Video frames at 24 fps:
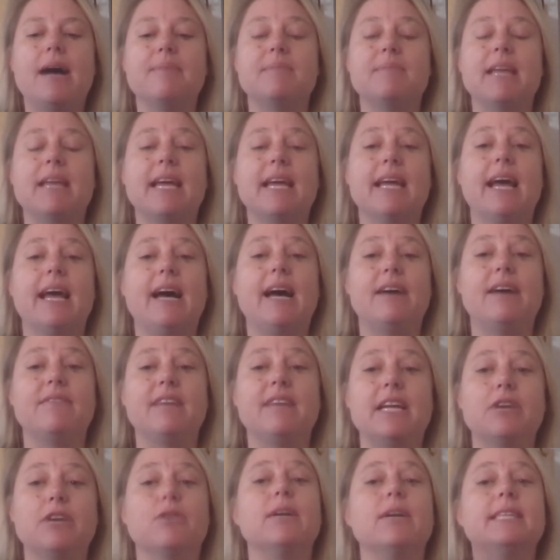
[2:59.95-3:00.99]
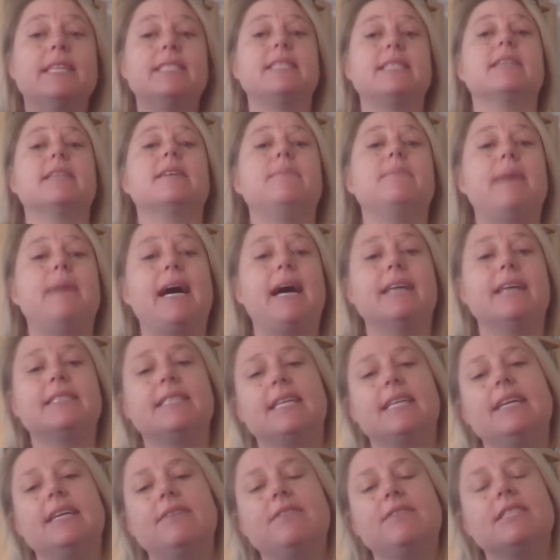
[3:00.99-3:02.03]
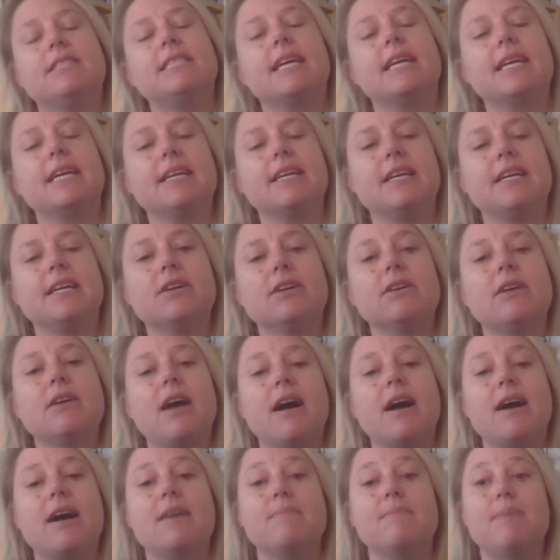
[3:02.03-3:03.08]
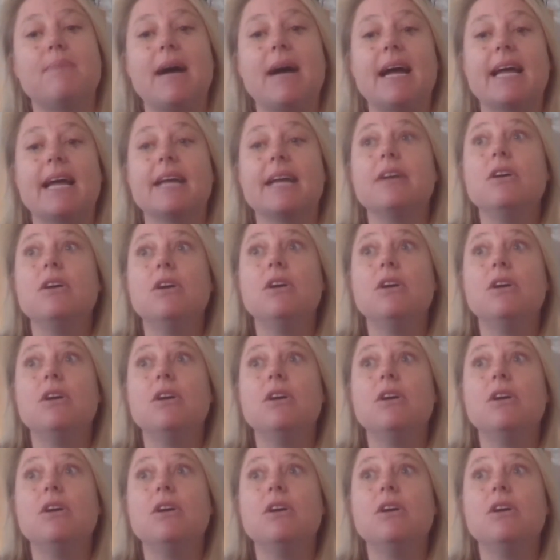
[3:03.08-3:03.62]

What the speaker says: They have increased the capacity of the second year by